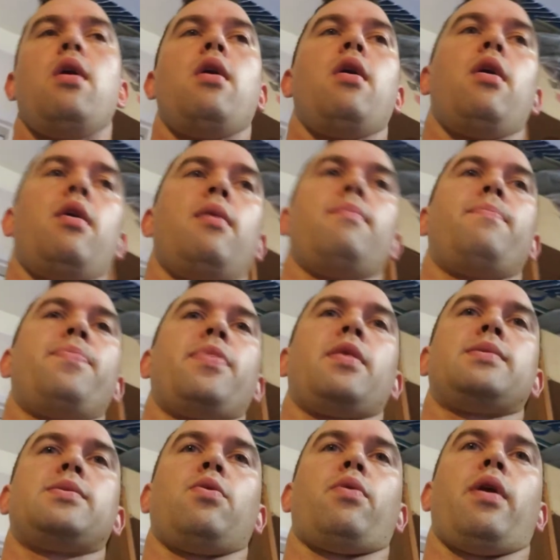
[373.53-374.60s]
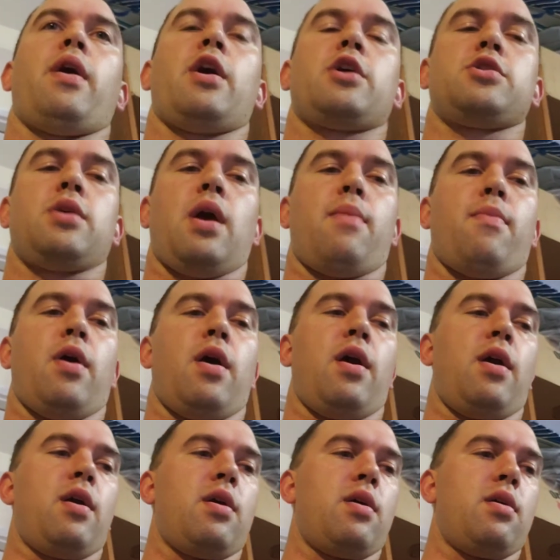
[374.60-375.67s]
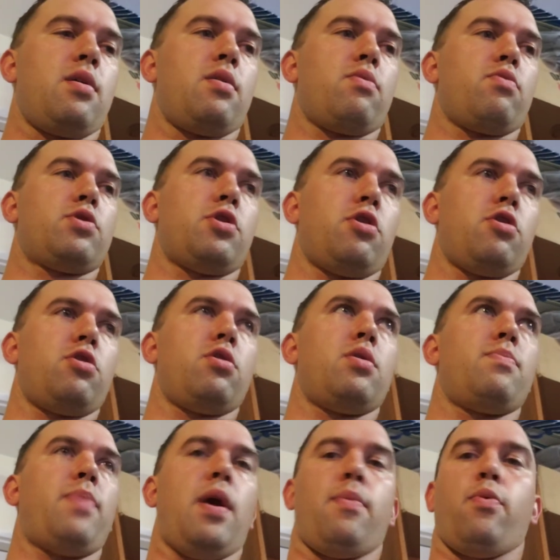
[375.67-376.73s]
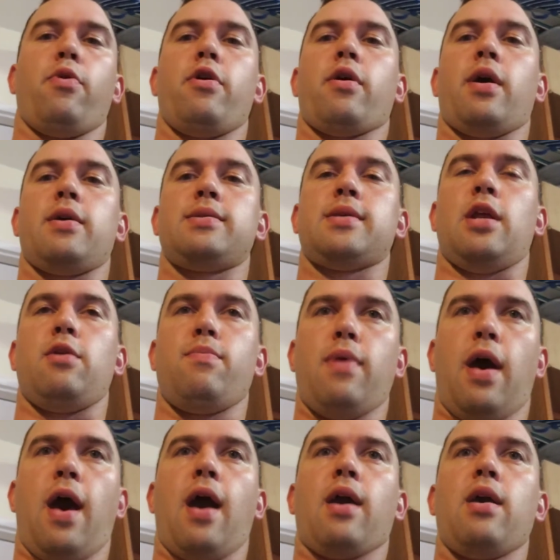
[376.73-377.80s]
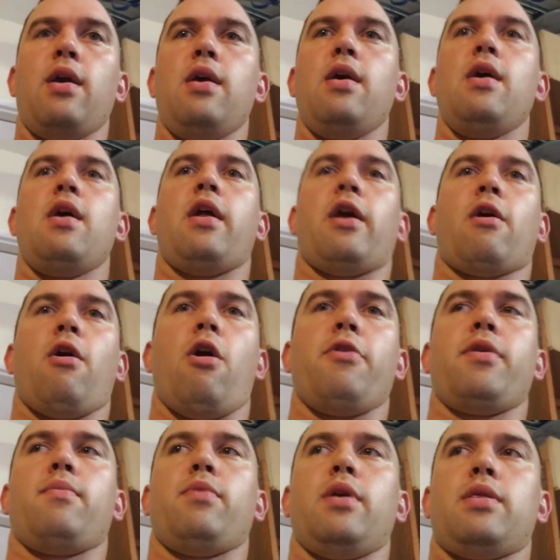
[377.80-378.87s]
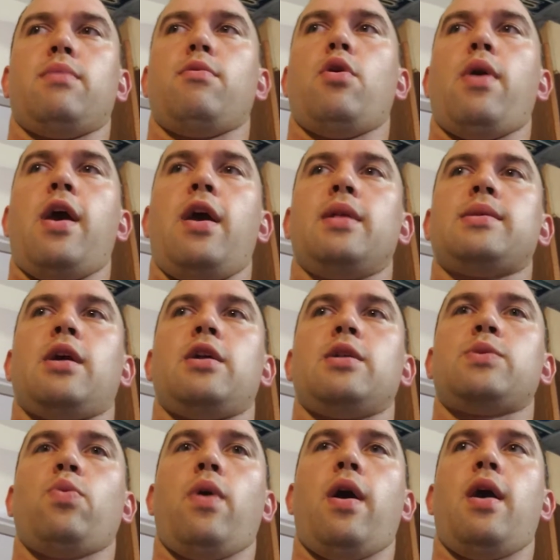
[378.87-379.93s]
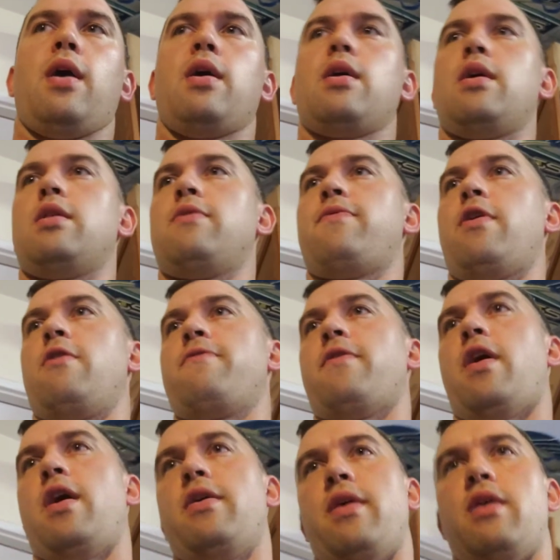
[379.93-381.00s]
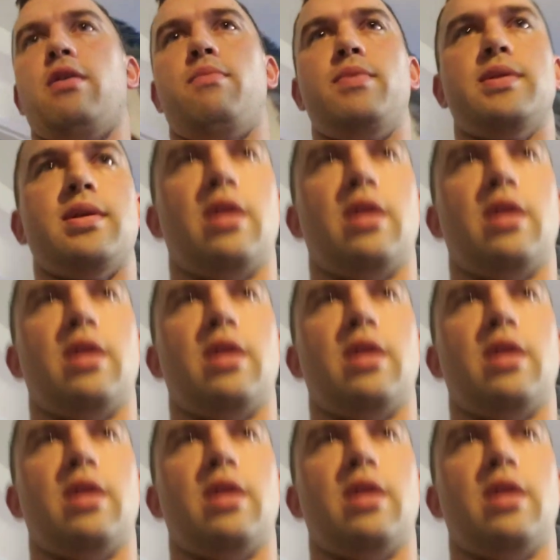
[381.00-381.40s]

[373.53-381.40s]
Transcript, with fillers: Um, so when I actually got my return paperwork, I sent it back, and I called them, let them know, hey, it's on its way, and to verify that they'd be